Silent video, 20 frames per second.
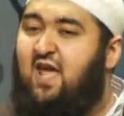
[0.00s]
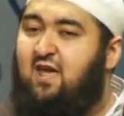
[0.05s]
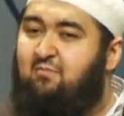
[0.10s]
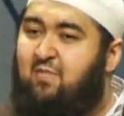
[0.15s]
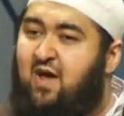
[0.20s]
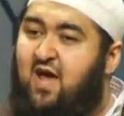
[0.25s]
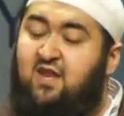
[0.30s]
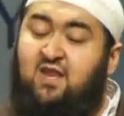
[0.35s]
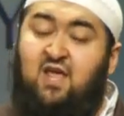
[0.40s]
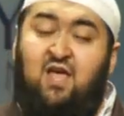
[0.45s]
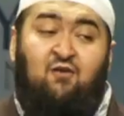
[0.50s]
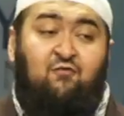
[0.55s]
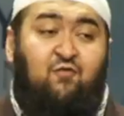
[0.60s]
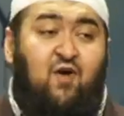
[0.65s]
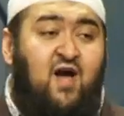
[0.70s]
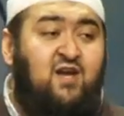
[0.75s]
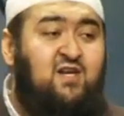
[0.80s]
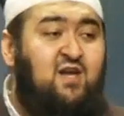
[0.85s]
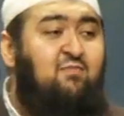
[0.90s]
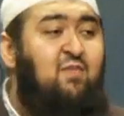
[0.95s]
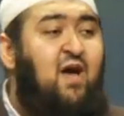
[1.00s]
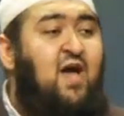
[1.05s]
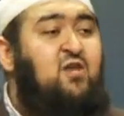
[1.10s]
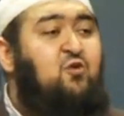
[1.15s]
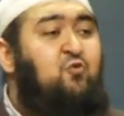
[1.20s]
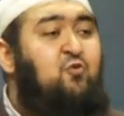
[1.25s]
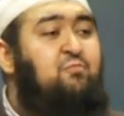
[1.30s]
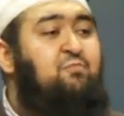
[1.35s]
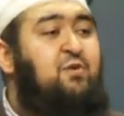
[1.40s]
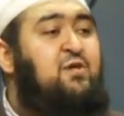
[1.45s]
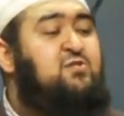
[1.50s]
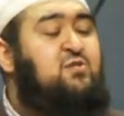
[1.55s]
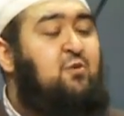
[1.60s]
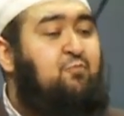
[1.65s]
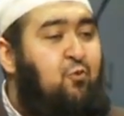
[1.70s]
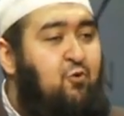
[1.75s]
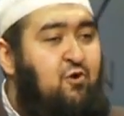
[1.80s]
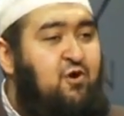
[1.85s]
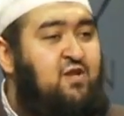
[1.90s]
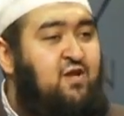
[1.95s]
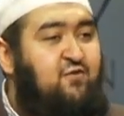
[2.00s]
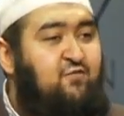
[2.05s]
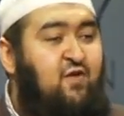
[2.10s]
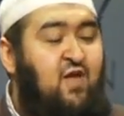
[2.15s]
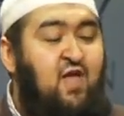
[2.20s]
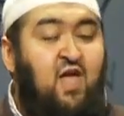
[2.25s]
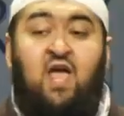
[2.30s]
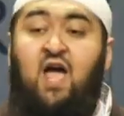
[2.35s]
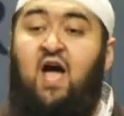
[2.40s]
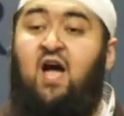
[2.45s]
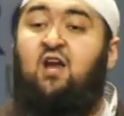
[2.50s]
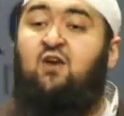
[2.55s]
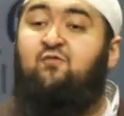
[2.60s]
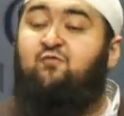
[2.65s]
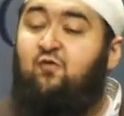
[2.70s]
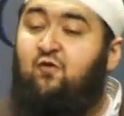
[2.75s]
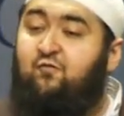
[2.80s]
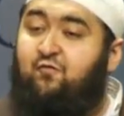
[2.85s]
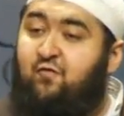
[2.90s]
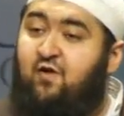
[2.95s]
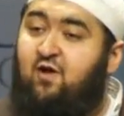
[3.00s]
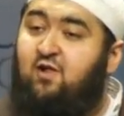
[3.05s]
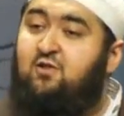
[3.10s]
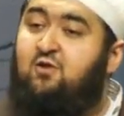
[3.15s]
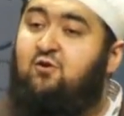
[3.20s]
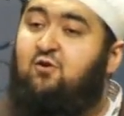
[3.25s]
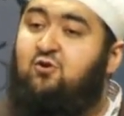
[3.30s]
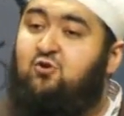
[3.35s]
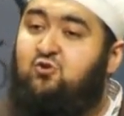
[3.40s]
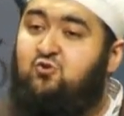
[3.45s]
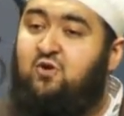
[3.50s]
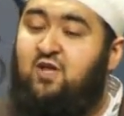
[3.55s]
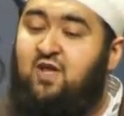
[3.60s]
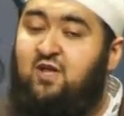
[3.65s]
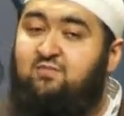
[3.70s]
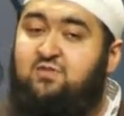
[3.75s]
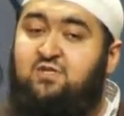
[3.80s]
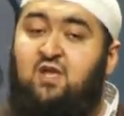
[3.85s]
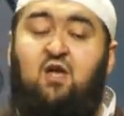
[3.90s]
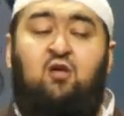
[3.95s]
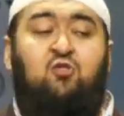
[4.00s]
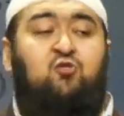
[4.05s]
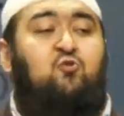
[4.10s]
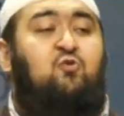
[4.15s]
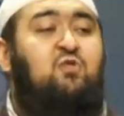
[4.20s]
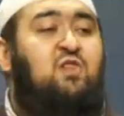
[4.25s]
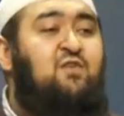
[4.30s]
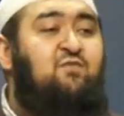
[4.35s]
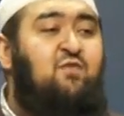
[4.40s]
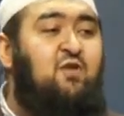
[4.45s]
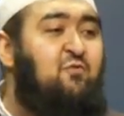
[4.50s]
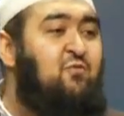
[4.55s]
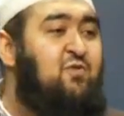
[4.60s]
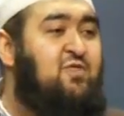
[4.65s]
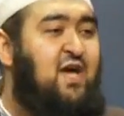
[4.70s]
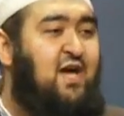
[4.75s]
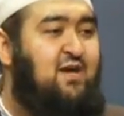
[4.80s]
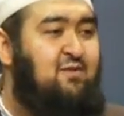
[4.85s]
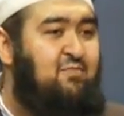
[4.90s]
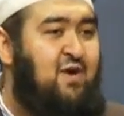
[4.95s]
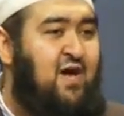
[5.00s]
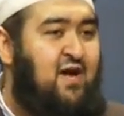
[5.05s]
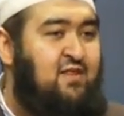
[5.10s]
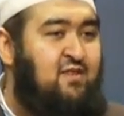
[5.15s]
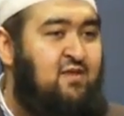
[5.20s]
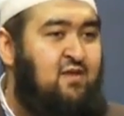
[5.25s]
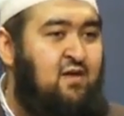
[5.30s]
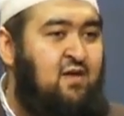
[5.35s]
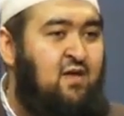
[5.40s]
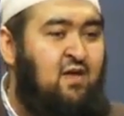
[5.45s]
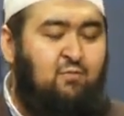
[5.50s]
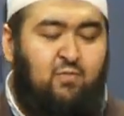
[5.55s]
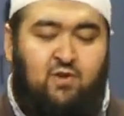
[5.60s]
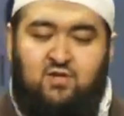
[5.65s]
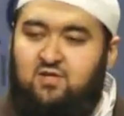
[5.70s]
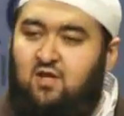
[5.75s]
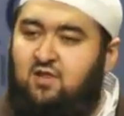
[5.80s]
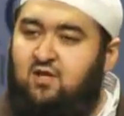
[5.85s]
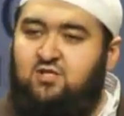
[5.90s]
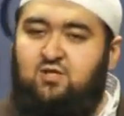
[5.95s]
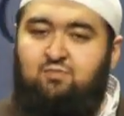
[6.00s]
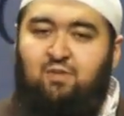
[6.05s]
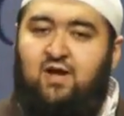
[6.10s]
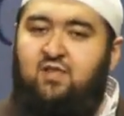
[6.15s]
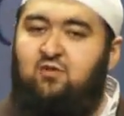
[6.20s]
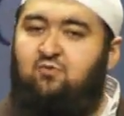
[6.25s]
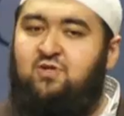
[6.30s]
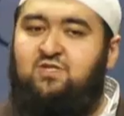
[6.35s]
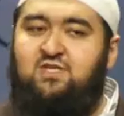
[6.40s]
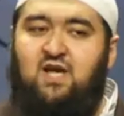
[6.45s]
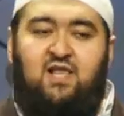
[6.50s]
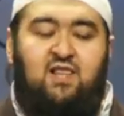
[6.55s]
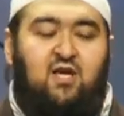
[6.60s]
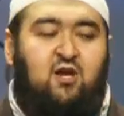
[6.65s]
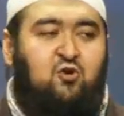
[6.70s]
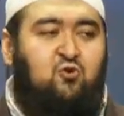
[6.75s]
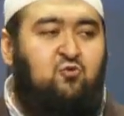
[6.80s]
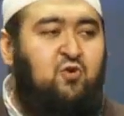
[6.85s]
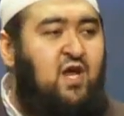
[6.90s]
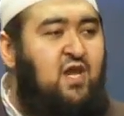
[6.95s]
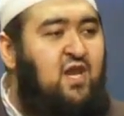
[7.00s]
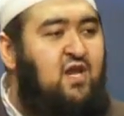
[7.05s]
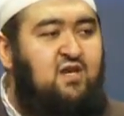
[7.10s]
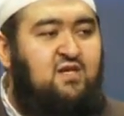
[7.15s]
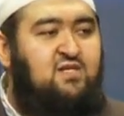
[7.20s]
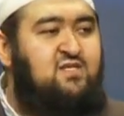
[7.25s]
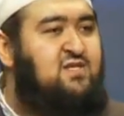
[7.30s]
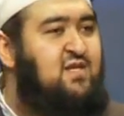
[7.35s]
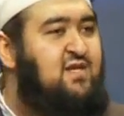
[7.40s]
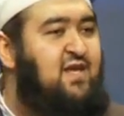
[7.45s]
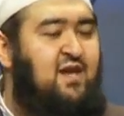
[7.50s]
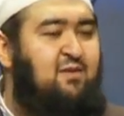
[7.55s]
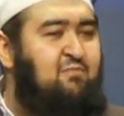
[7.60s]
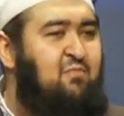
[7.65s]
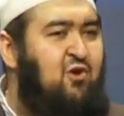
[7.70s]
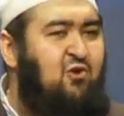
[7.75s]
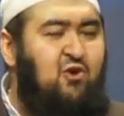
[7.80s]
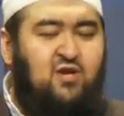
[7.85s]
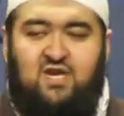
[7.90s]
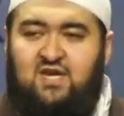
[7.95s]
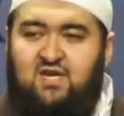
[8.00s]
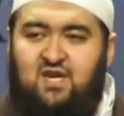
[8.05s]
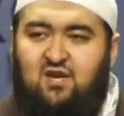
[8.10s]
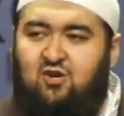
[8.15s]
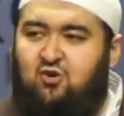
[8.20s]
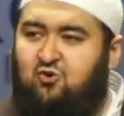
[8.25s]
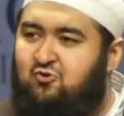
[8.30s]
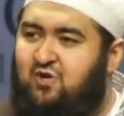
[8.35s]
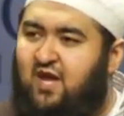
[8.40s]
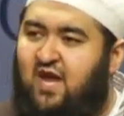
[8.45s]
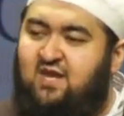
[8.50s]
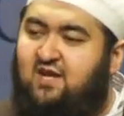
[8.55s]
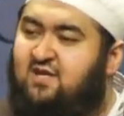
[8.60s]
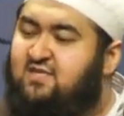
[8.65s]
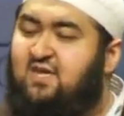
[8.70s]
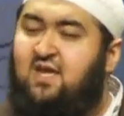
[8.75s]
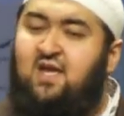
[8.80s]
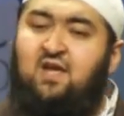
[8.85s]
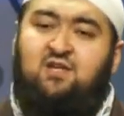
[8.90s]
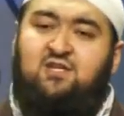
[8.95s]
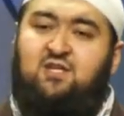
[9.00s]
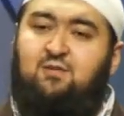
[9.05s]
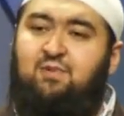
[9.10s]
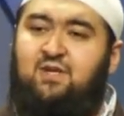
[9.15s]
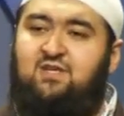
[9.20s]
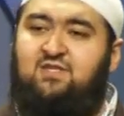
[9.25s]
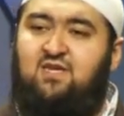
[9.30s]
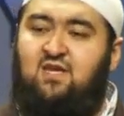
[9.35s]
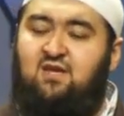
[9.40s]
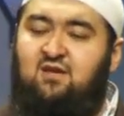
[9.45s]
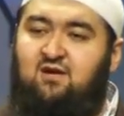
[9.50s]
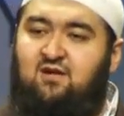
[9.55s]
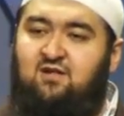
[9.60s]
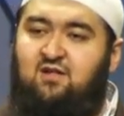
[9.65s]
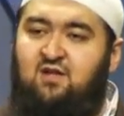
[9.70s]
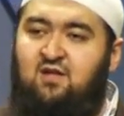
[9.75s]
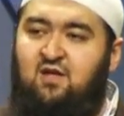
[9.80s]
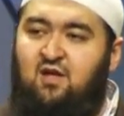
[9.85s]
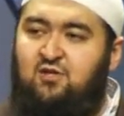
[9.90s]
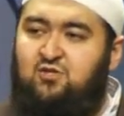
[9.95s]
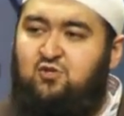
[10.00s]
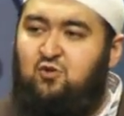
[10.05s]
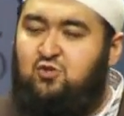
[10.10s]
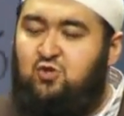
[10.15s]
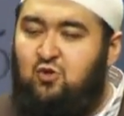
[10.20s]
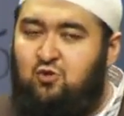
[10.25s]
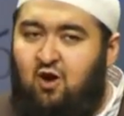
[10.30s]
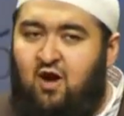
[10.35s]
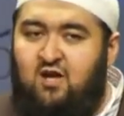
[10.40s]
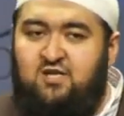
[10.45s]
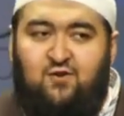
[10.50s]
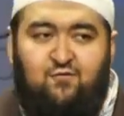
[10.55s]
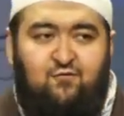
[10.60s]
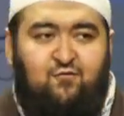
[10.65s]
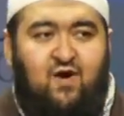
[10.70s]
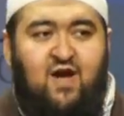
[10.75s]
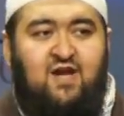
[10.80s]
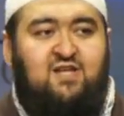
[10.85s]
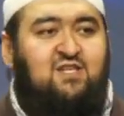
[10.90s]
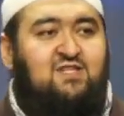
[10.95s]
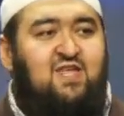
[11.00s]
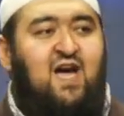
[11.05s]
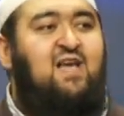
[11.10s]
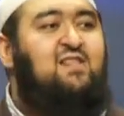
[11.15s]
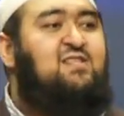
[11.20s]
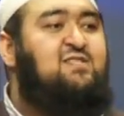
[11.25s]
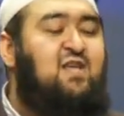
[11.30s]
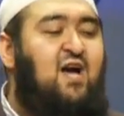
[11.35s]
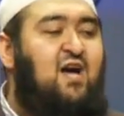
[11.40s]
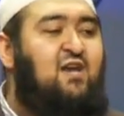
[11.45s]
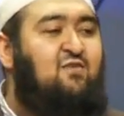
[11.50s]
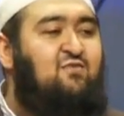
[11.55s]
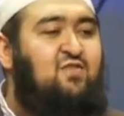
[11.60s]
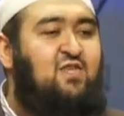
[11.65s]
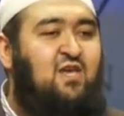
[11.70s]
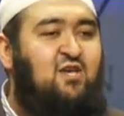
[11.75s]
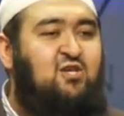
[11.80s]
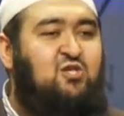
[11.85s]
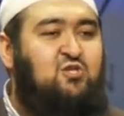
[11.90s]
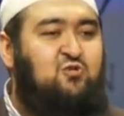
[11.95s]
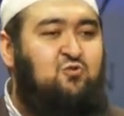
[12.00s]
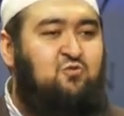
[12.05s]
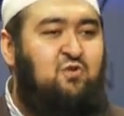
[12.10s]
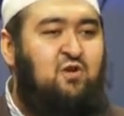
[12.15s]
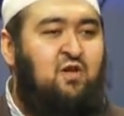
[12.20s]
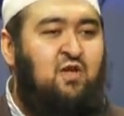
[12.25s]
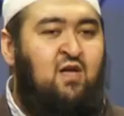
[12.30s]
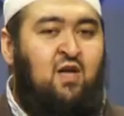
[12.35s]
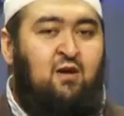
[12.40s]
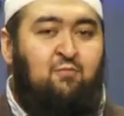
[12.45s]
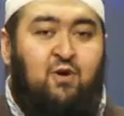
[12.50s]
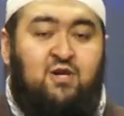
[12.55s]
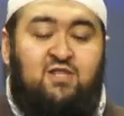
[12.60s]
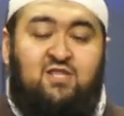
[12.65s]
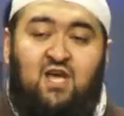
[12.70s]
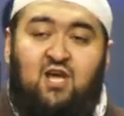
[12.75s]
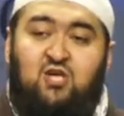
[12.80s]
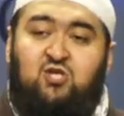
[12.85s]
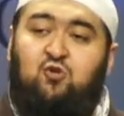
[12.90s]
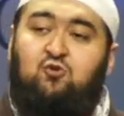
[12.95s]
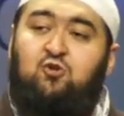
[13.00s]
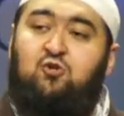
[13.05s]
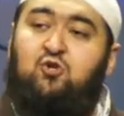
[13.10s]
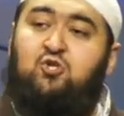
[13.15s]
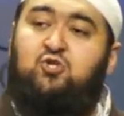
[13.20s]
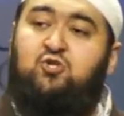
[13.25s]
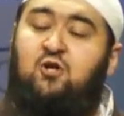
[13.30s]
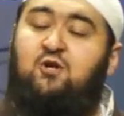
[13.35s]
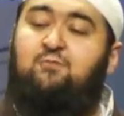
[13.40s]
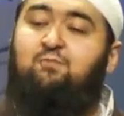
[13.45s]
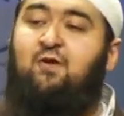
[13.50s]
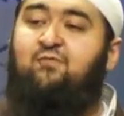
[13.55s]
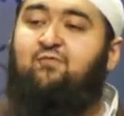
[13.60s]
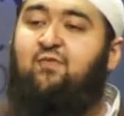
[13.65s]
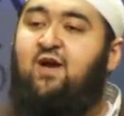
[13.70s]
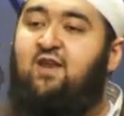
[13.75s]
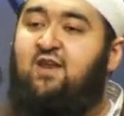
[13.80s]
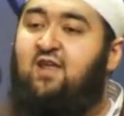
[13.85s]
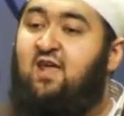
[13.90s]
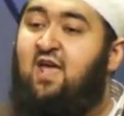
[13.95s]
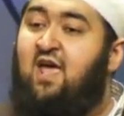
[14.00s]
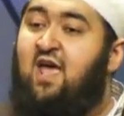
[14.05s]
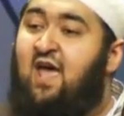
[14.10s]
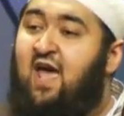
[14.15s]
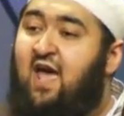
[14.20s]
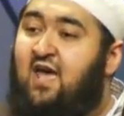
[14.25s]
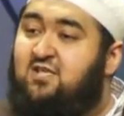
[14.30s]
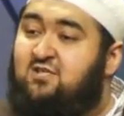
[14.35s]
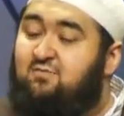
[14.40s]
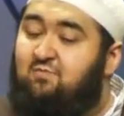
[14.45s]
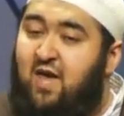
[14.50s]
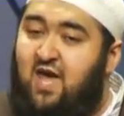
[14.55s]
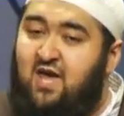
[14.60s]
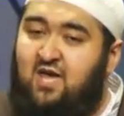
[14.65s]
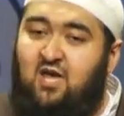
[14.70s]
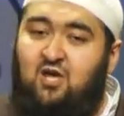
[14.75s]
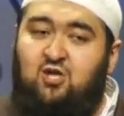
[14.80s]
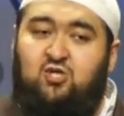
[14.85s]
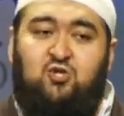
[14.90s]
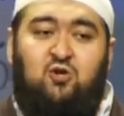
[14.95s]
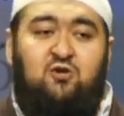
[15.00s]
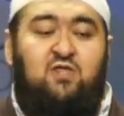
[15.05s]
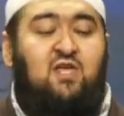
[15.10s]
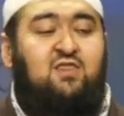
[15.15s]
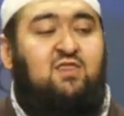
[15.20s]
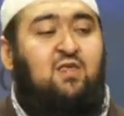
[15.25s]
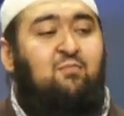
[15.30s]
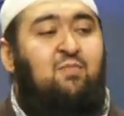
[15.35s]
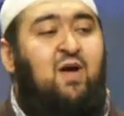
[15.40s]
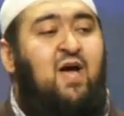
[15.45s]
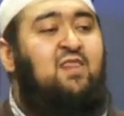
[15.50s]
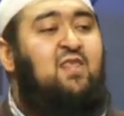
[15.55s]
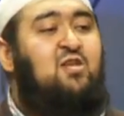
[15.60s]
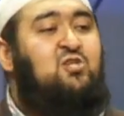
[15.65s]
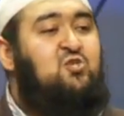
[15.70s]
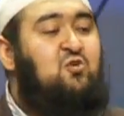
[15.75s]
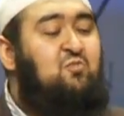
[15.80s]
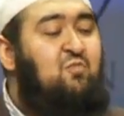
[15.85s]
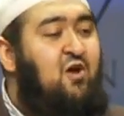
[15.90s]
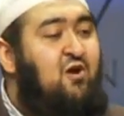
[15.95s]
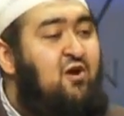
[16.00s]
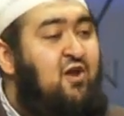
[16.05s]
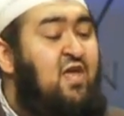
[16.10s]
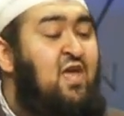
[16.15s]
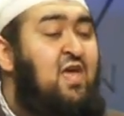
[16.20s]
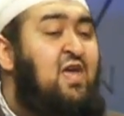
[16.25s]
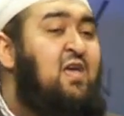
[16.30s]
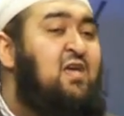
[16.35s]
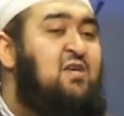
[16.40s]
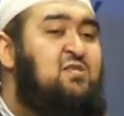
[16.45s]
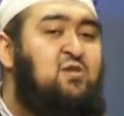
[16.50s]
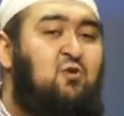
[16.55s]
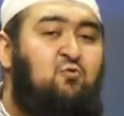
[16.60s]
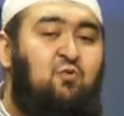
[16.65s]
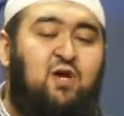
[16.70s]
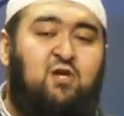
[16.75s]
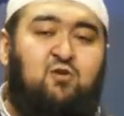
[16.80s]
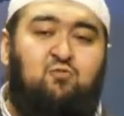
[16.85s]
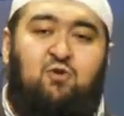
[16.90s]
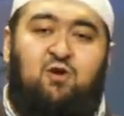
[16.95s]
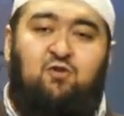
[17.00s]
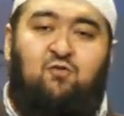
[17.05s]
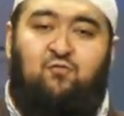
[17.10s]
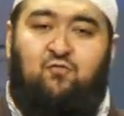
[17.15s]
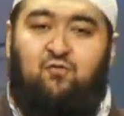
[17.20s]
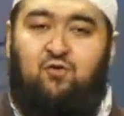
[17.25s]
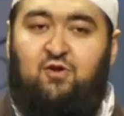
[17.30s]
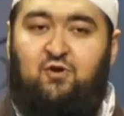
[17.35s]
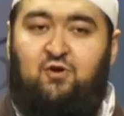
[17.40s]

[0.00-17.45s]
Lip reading: a man. Find a man who will be supportive and fulfill your dreams through living with that man. Because Allah subhanahu wa ta'ala created us to get married. He didn't create us to be single. So do not fight that side of the issue. But the issue you should be fighting is making sure that the man that you marry is the right one for